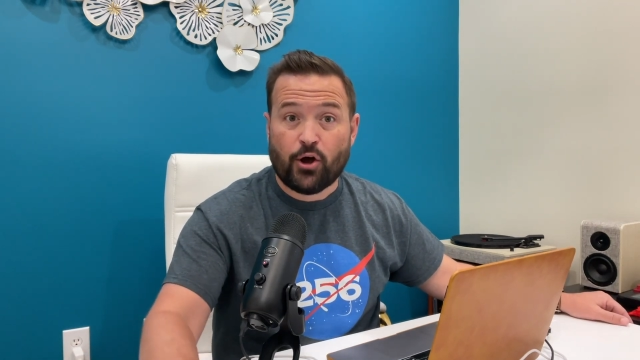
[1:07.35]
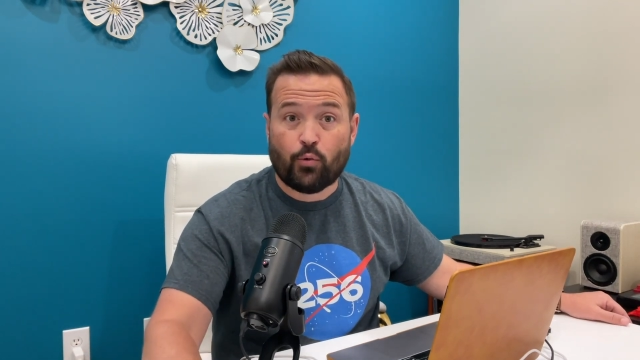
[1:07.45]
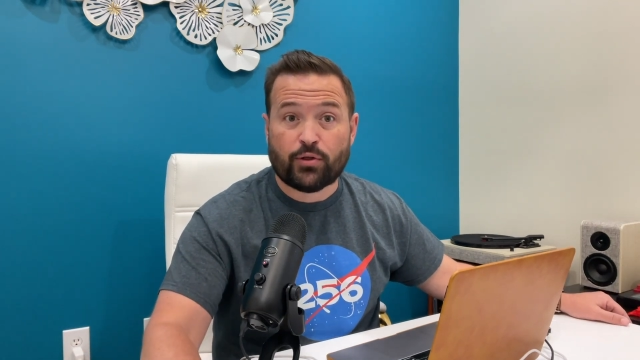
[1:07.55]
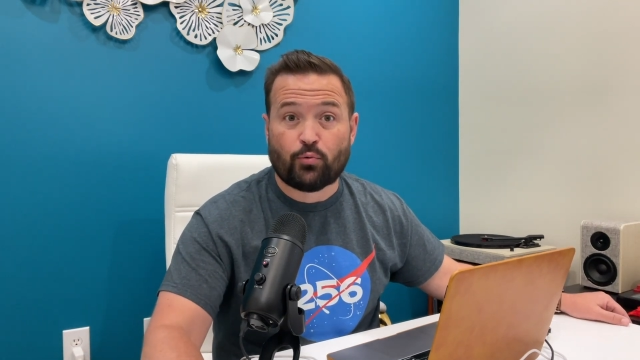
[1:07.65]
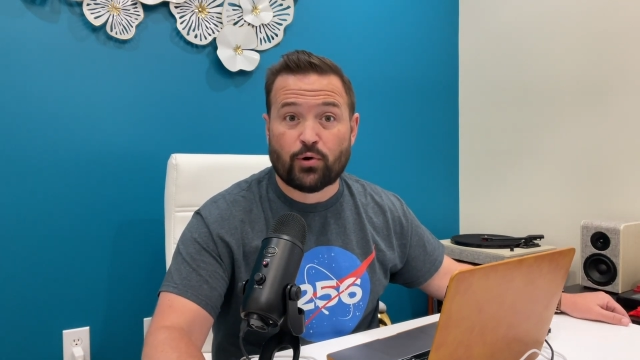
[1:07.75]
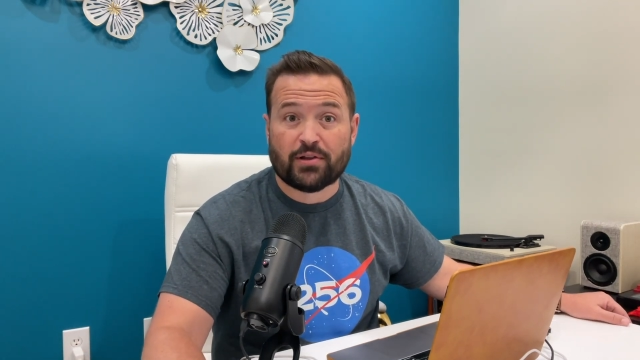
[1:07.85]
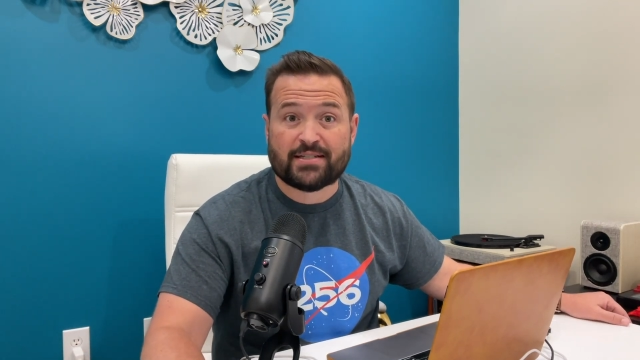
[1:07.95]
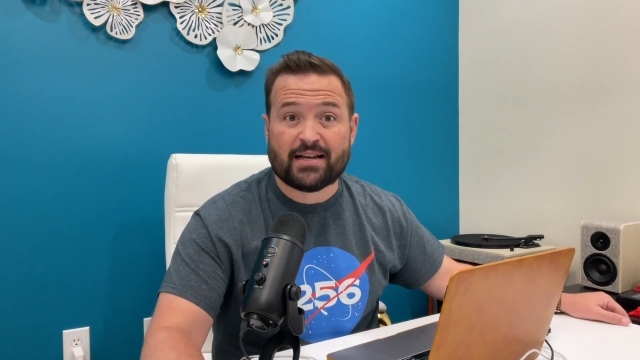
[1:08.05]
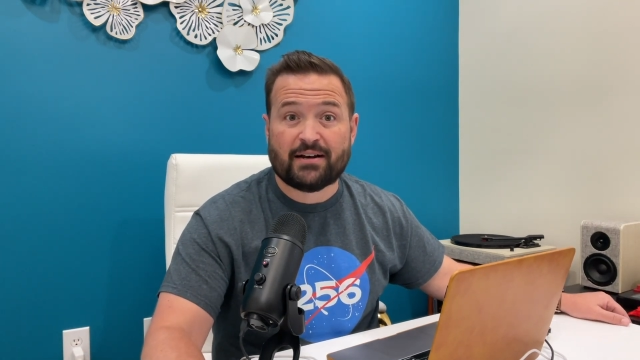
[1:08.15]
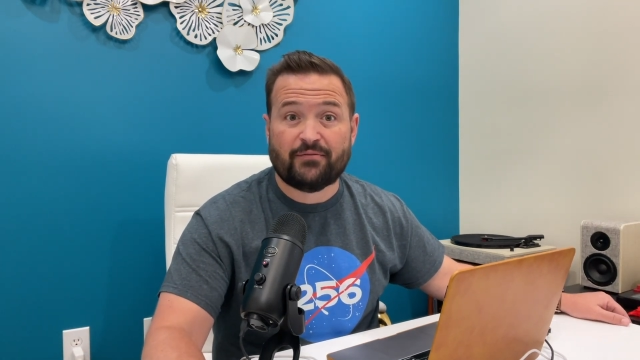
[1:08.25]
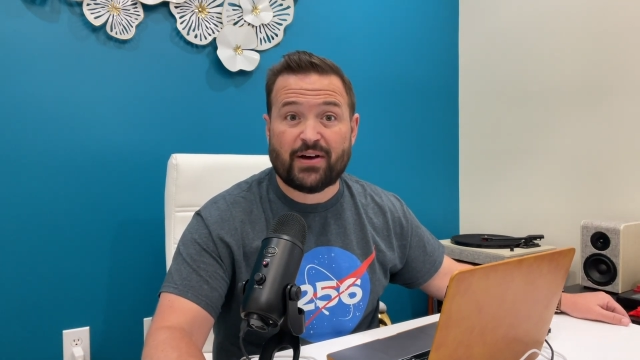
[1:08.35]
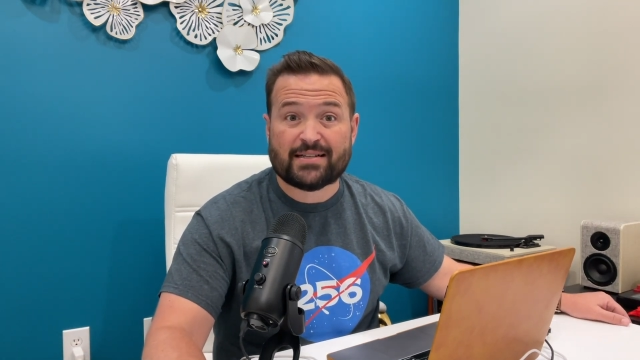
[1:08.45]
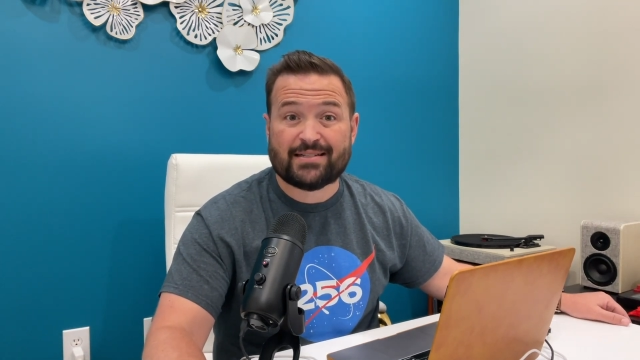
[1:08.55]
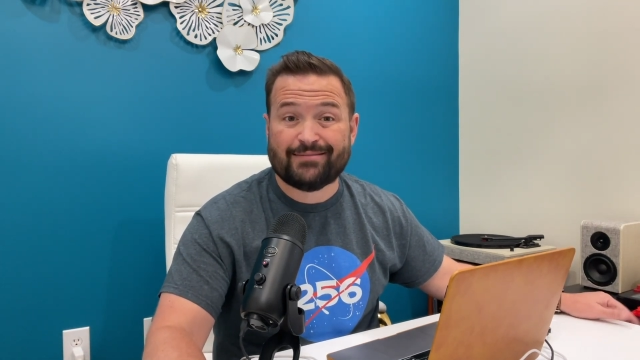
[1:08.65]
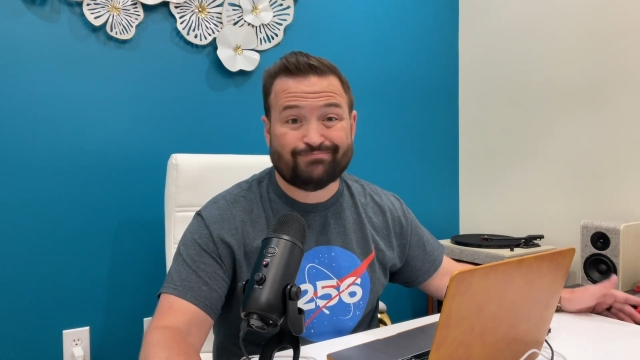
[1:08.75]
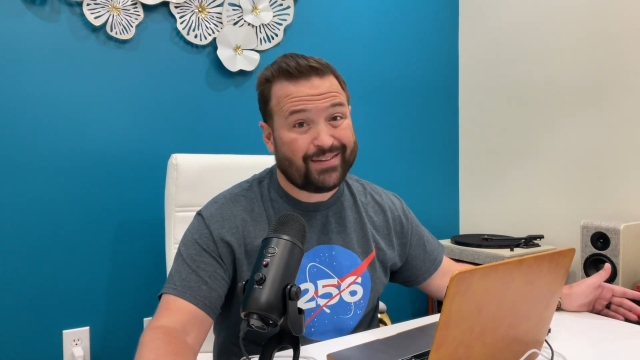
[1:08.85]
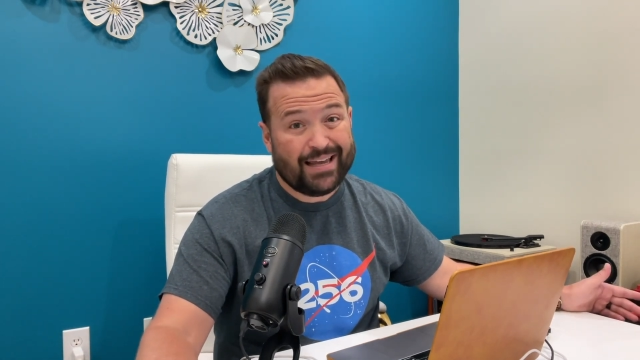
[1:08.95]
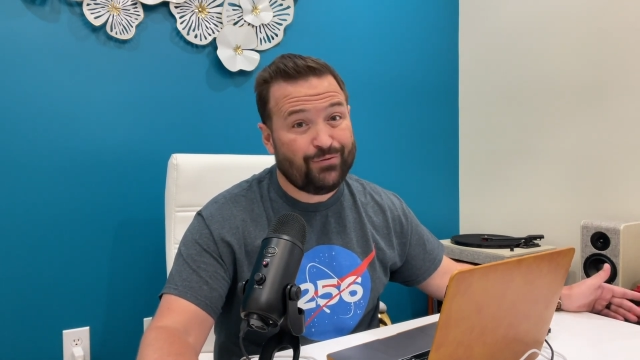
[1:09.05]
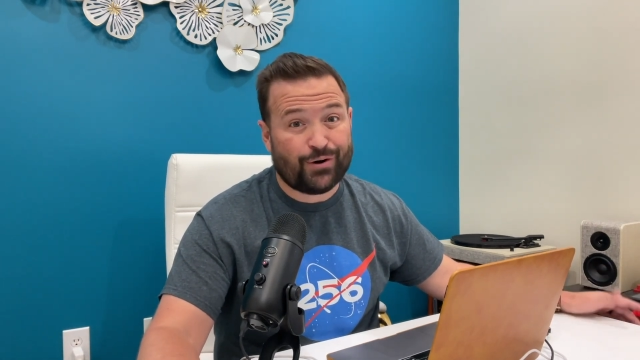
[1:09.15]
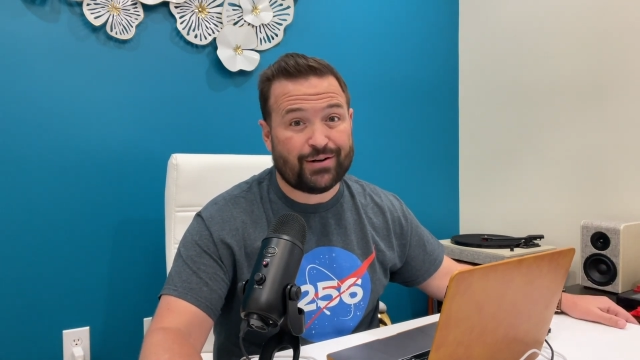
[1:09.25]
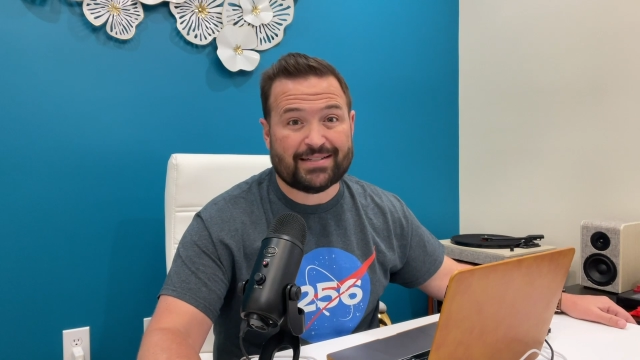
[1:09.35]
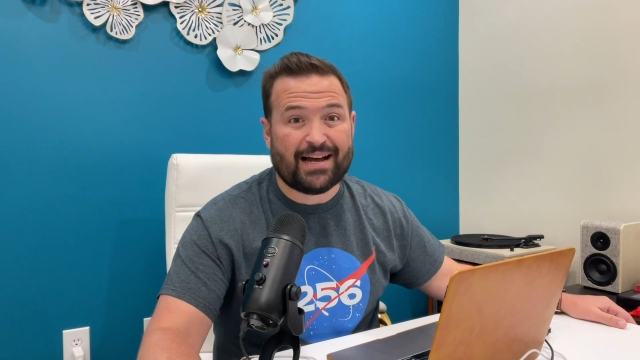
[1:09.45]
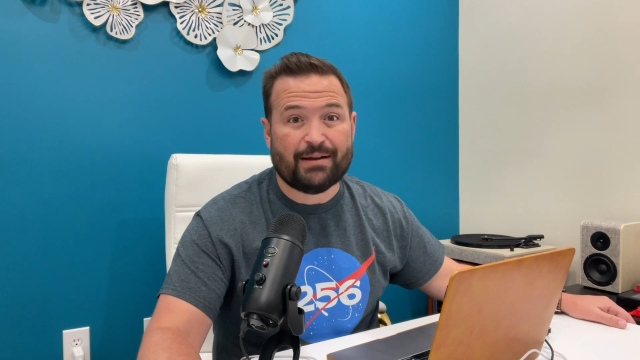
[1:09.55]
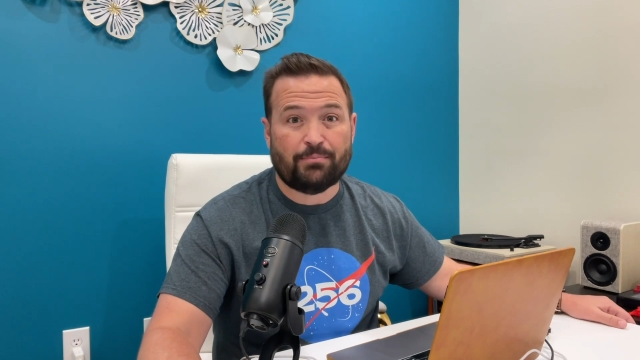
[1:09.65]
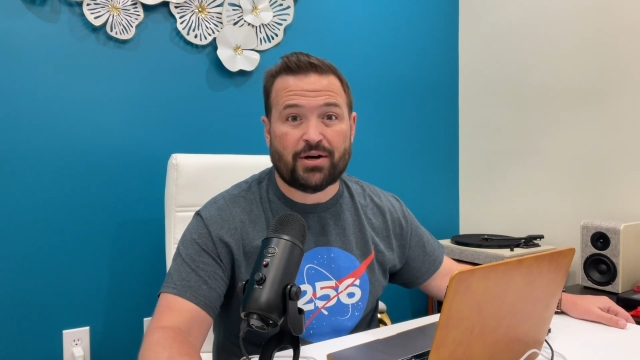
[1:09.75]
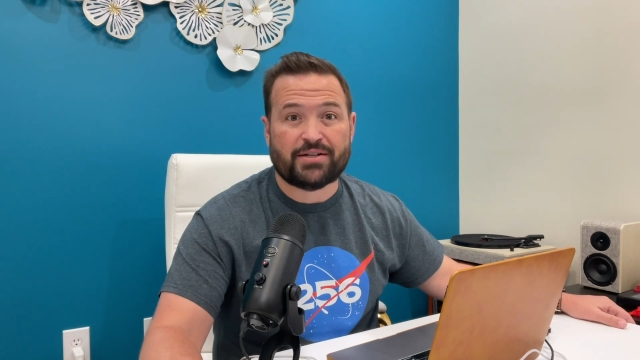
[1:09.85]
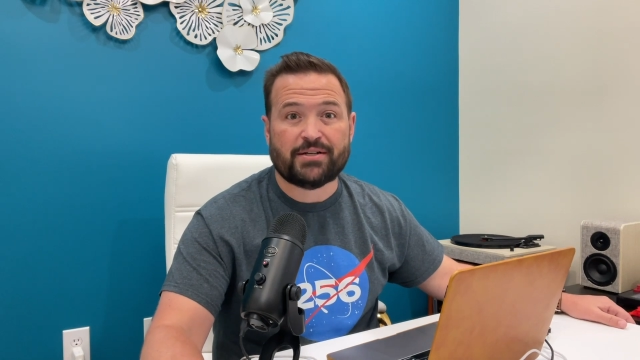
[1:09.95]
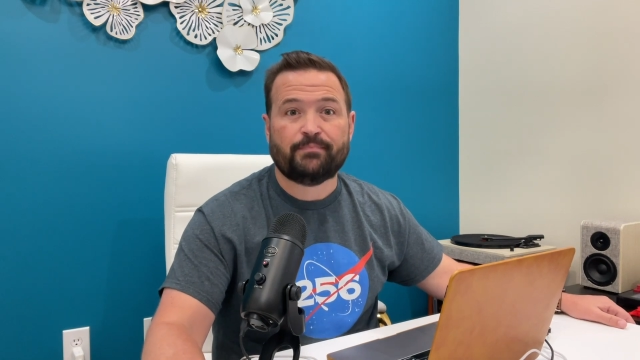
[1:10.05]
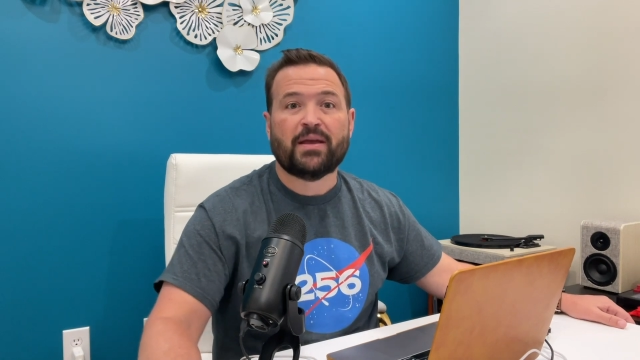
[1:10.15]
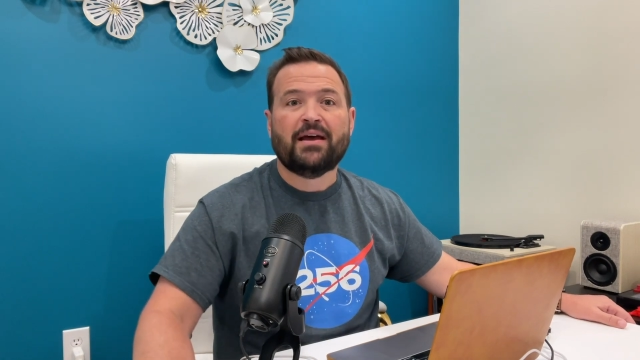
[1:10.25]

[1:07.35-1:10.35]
with real estate investing, even on a tight budget.